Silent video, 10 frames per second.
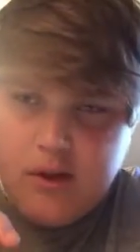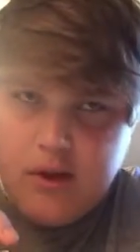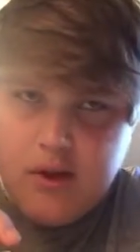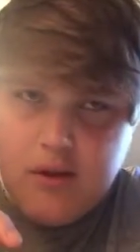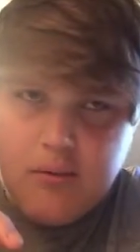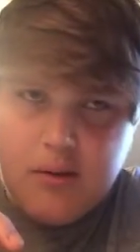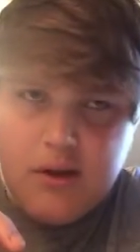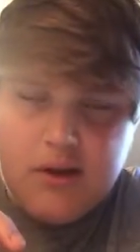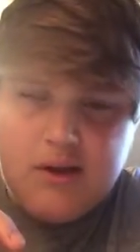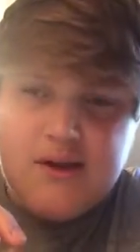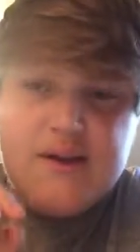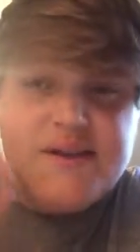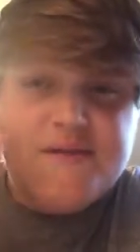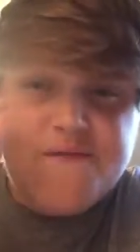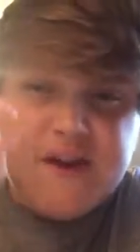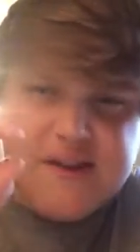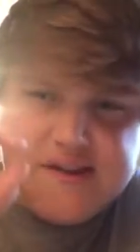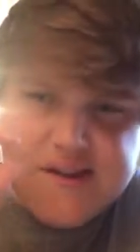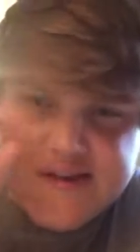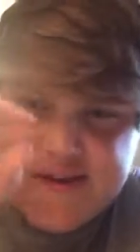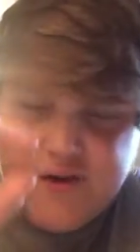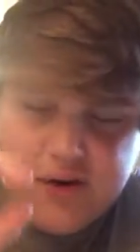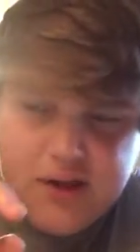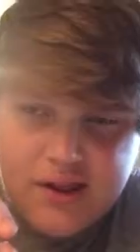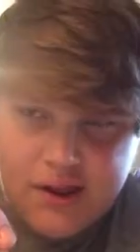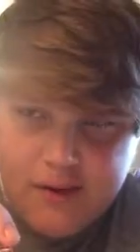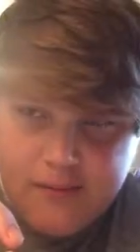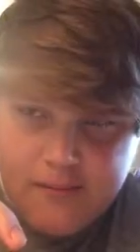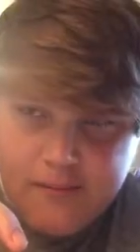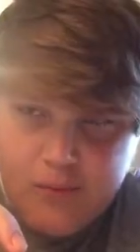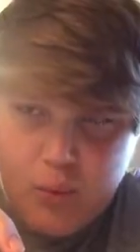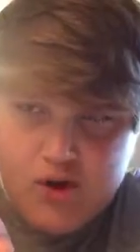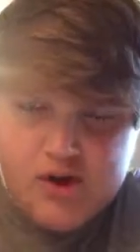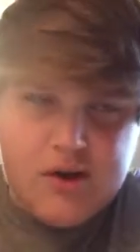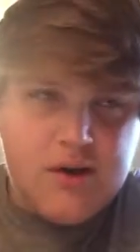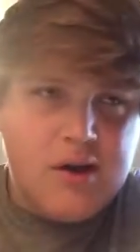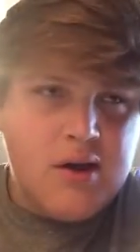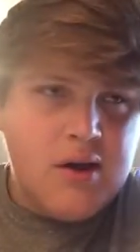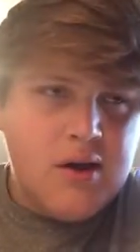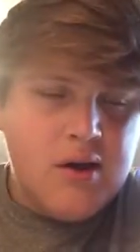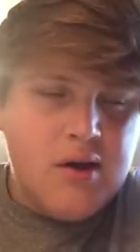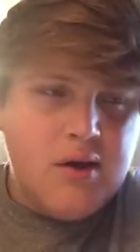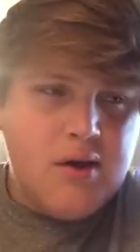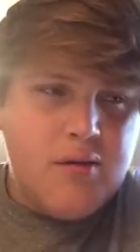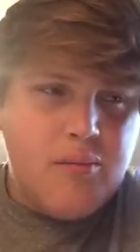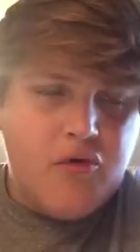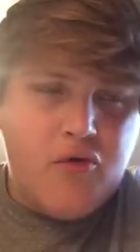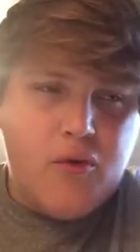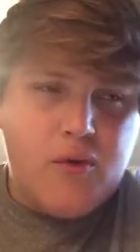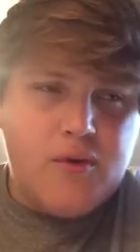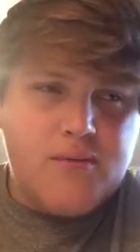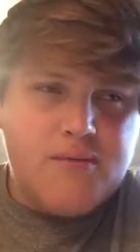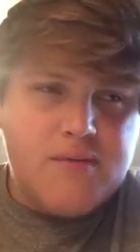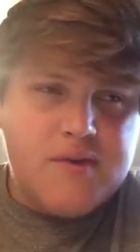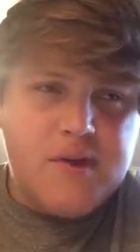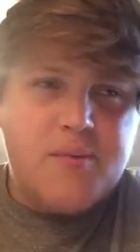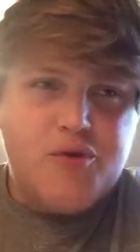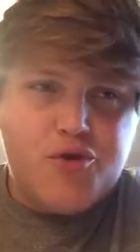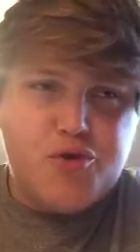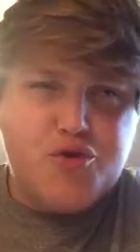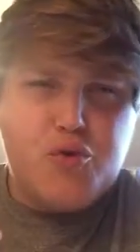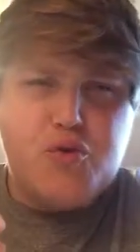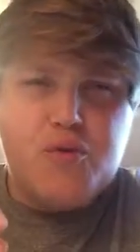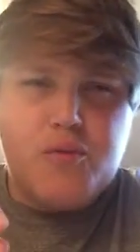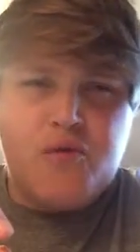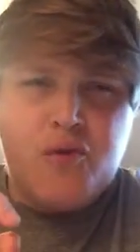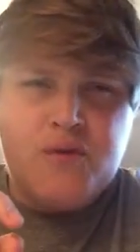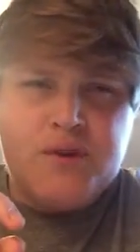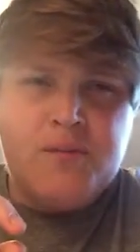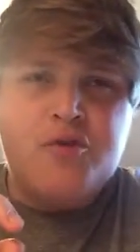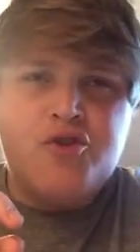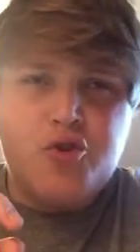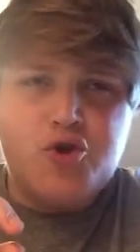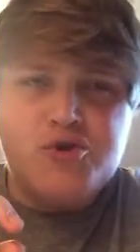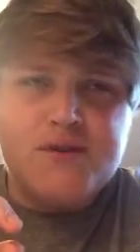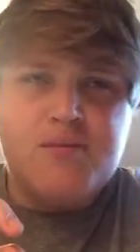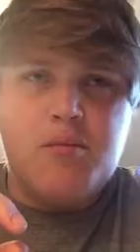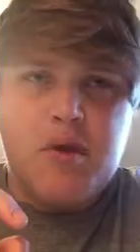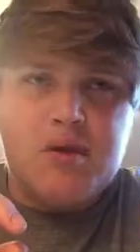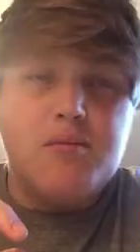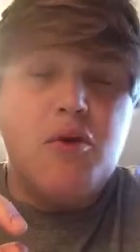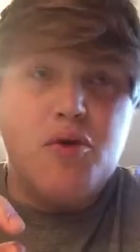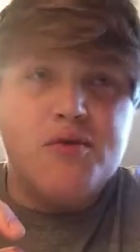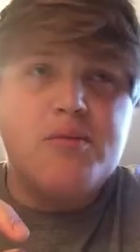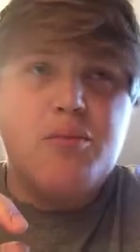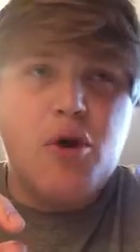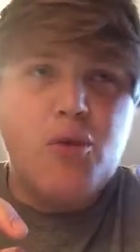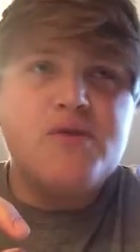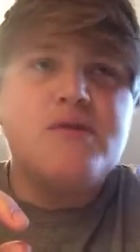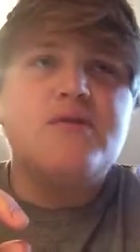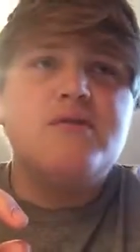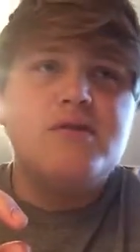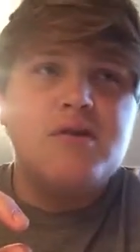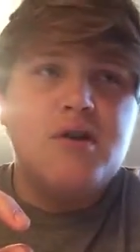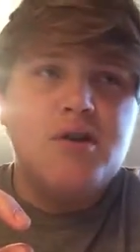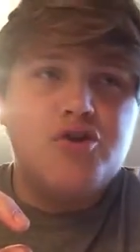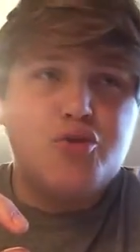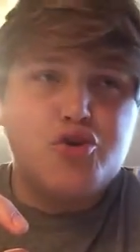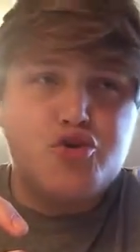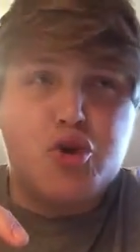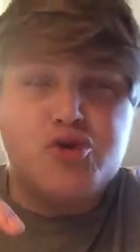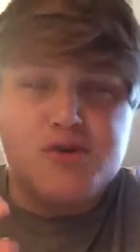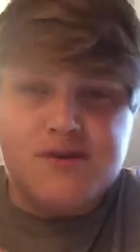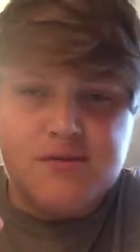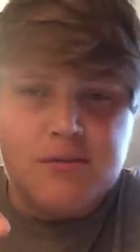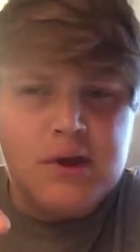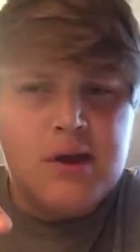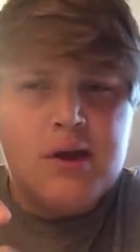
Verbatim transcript: um, fixed centered thing, which before some stru- before some structuralism and most post structuralism